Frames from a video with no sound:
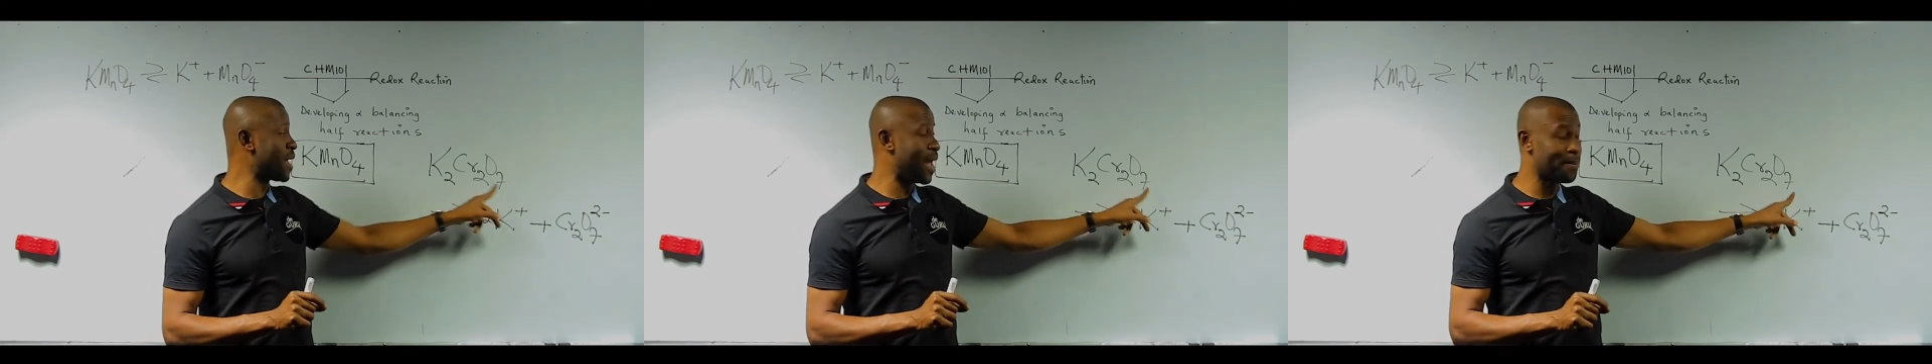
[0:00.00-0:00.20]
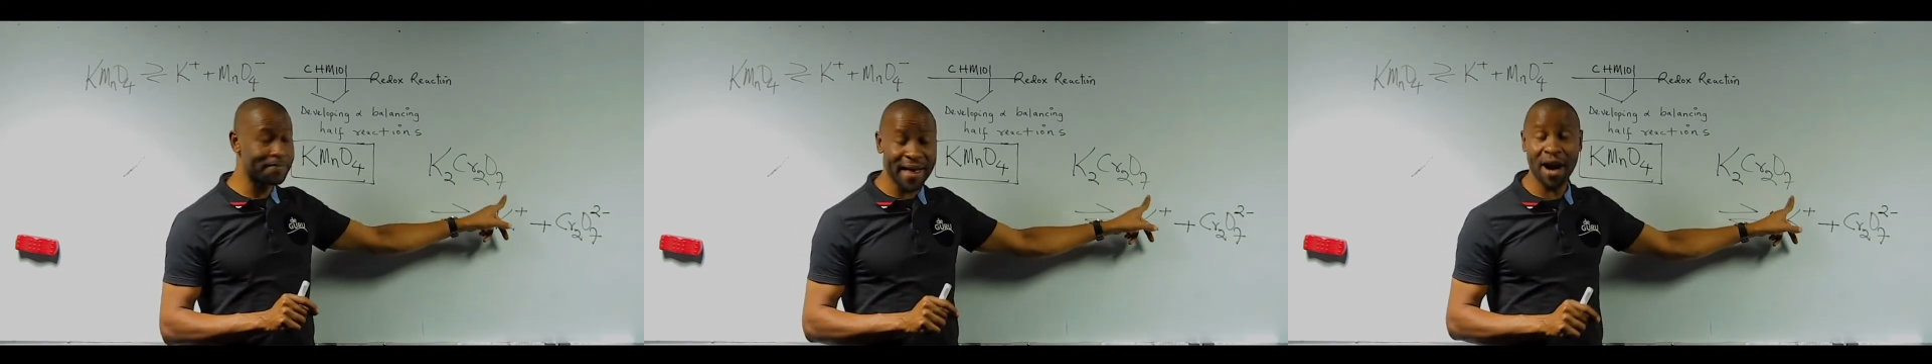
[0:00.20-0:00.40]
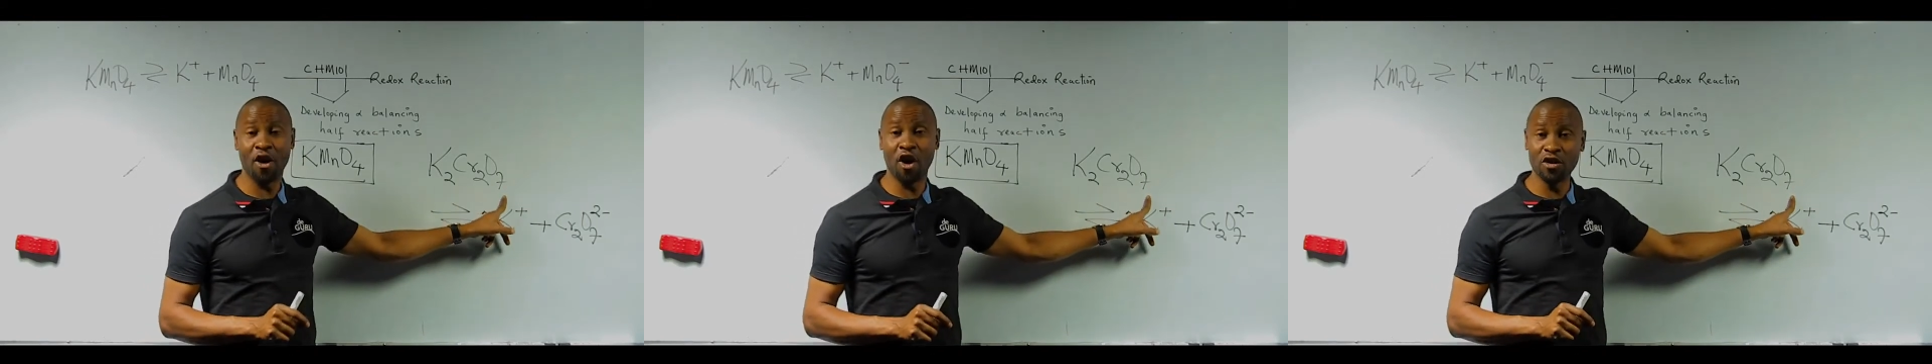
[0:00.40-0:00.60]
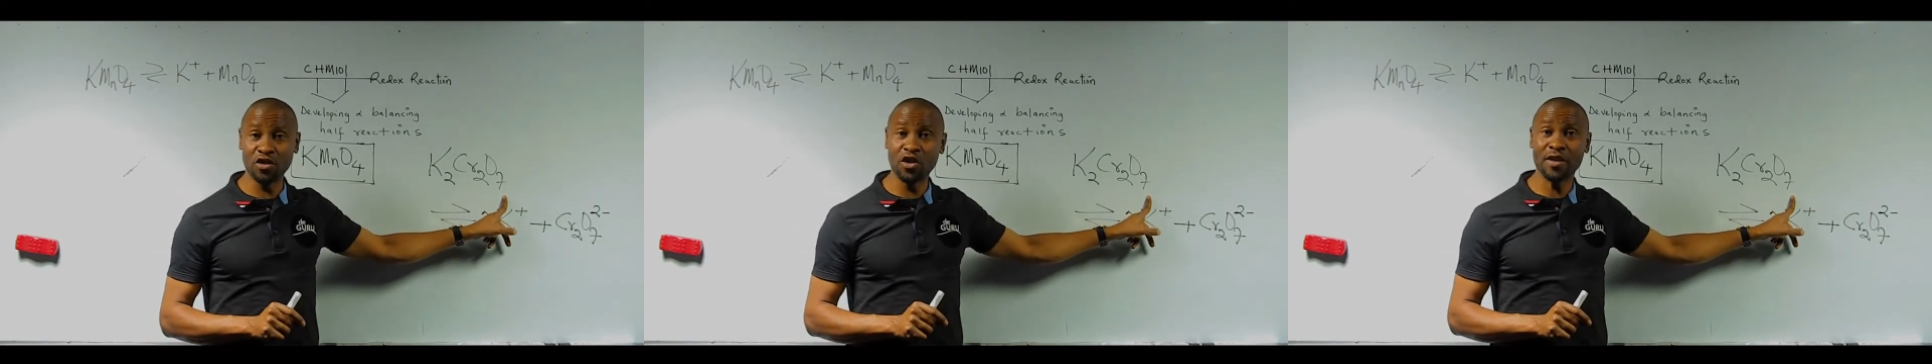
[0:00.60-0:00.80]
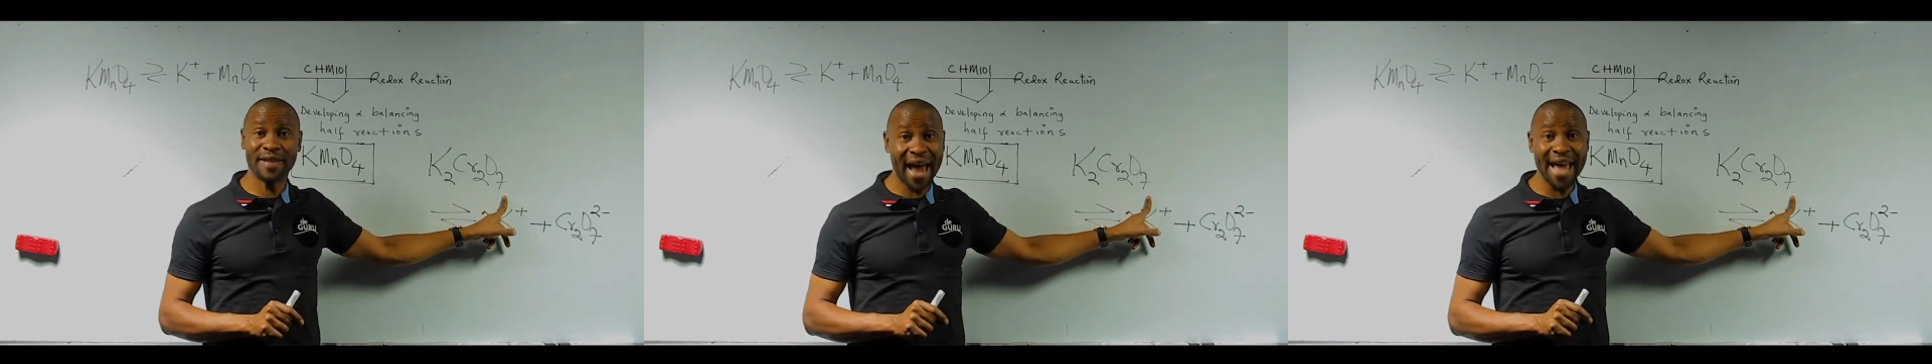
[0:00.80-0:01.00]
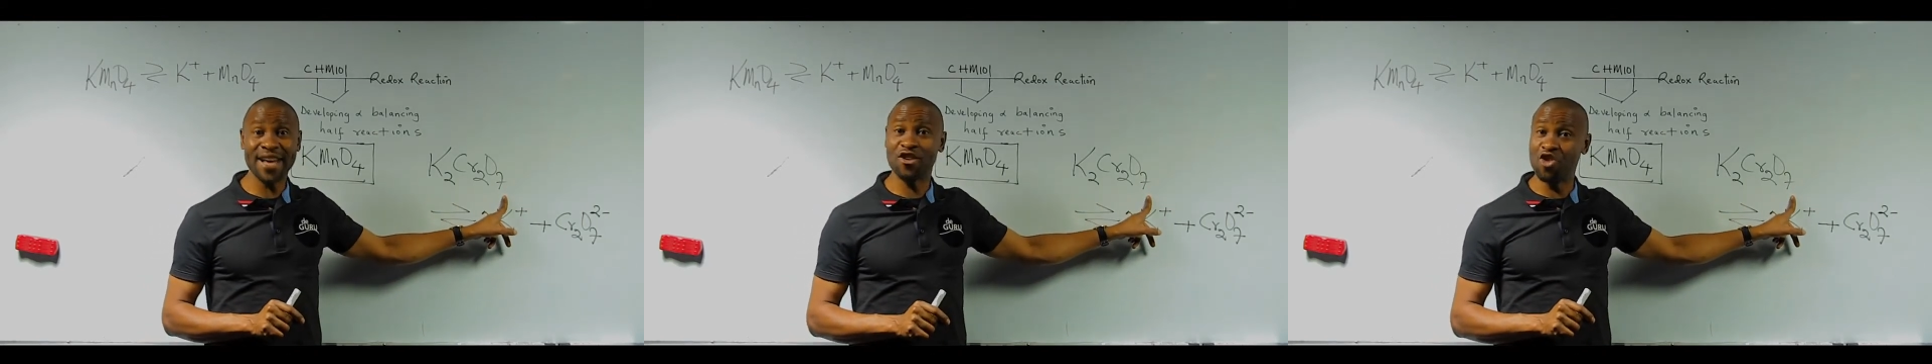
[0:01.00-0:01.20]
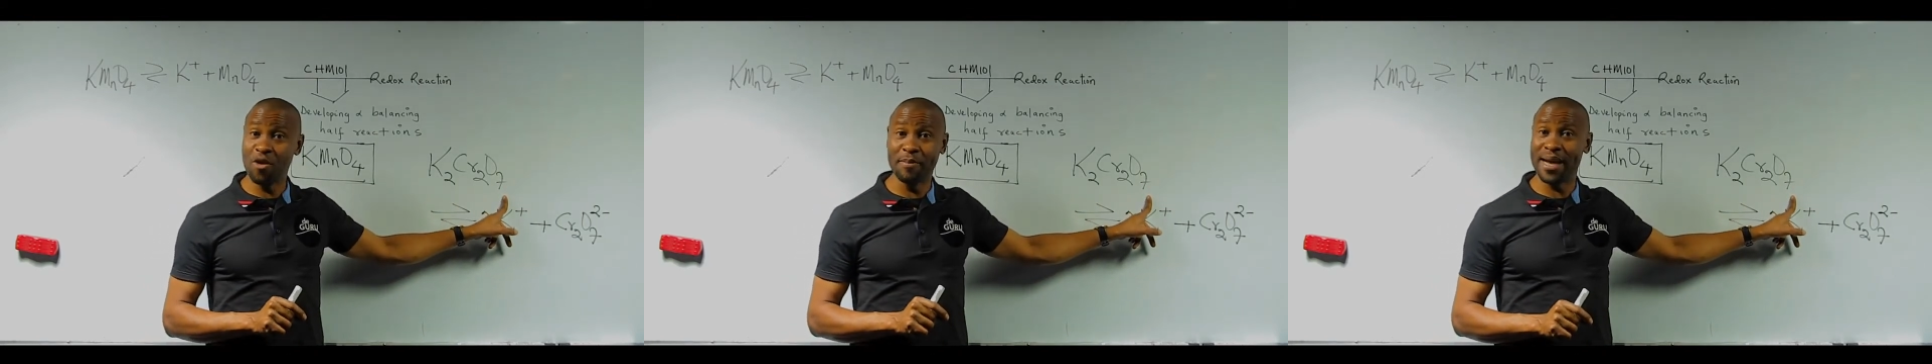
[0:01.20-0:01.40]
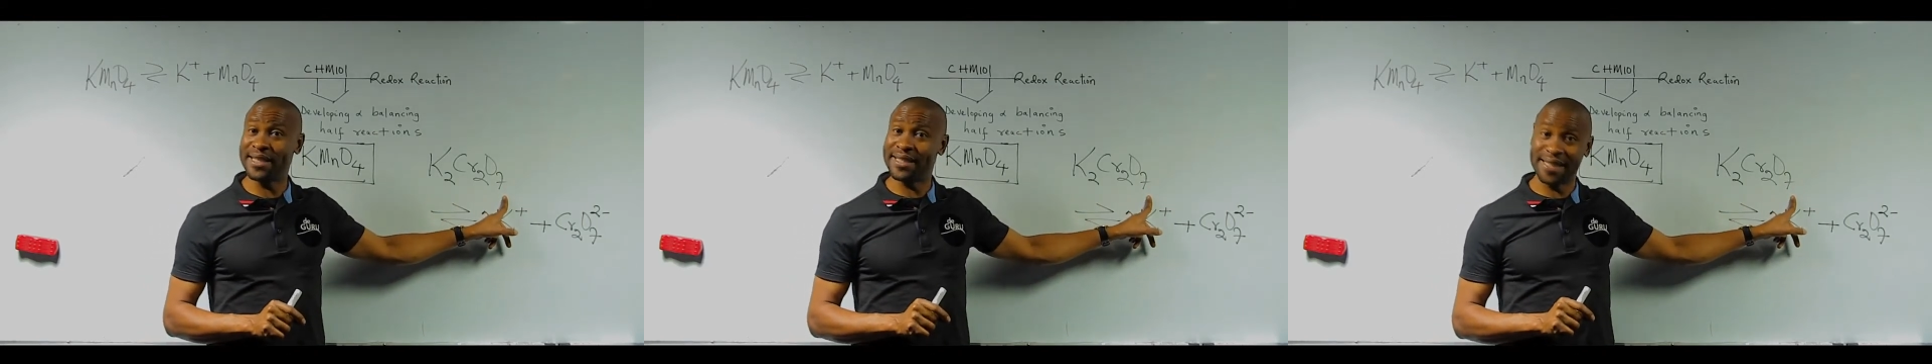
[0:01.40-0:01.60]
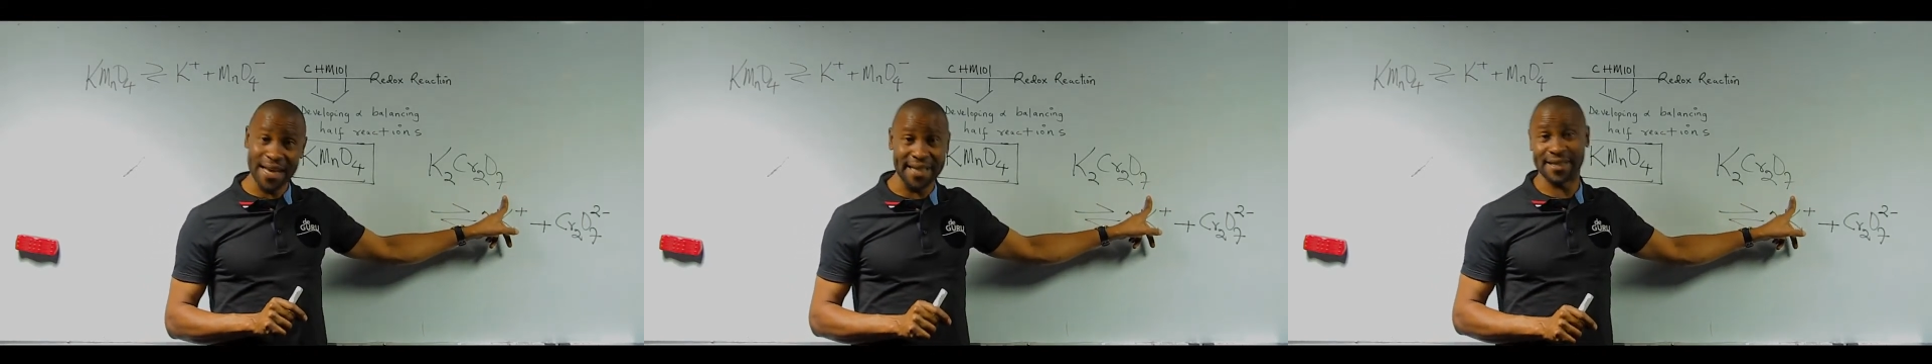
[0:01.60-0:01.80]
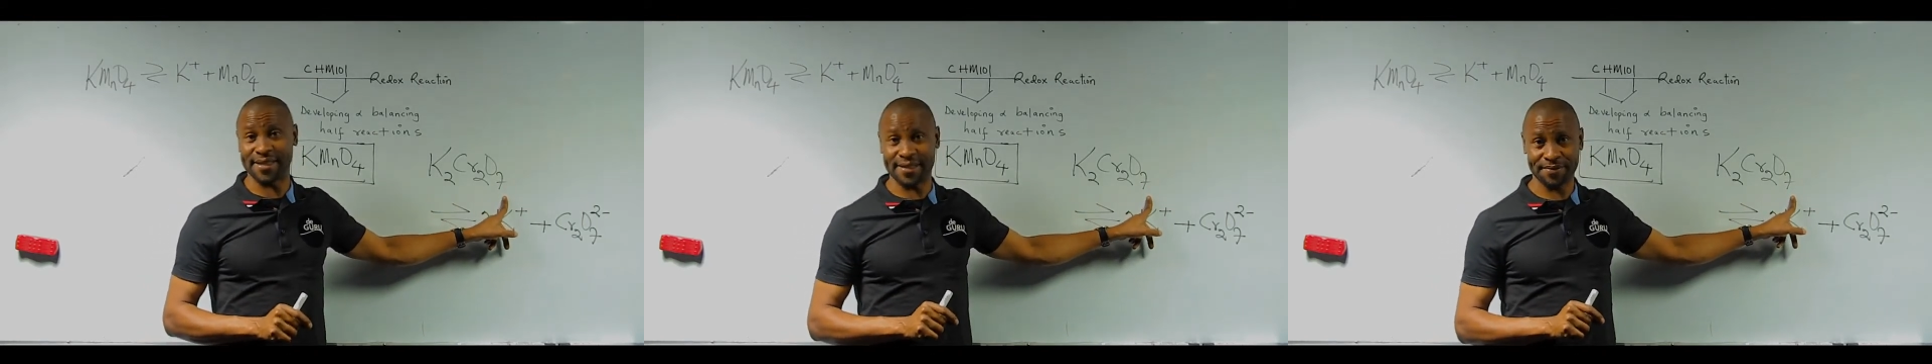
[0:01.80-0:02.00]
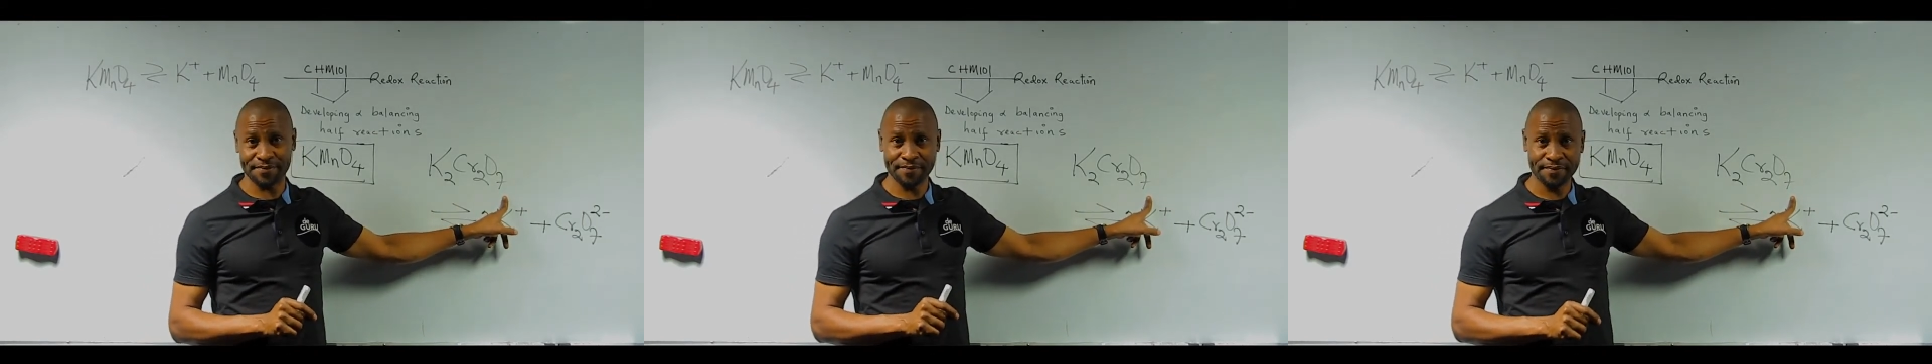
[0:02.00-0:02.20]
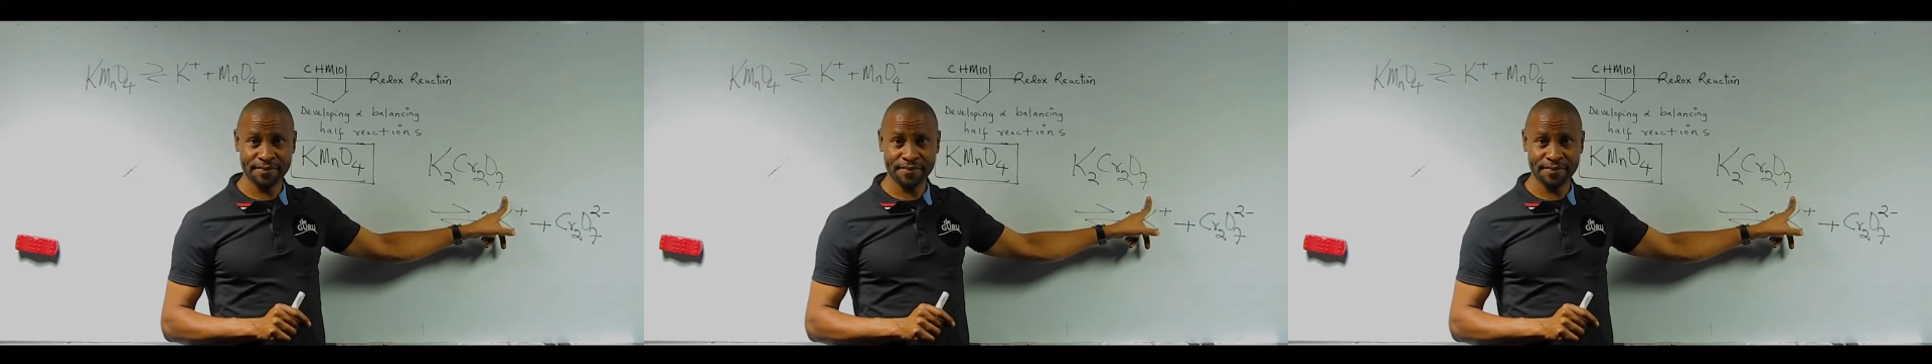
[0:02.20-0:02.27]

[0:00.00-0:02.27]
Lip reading: heptaoxodichromate 6.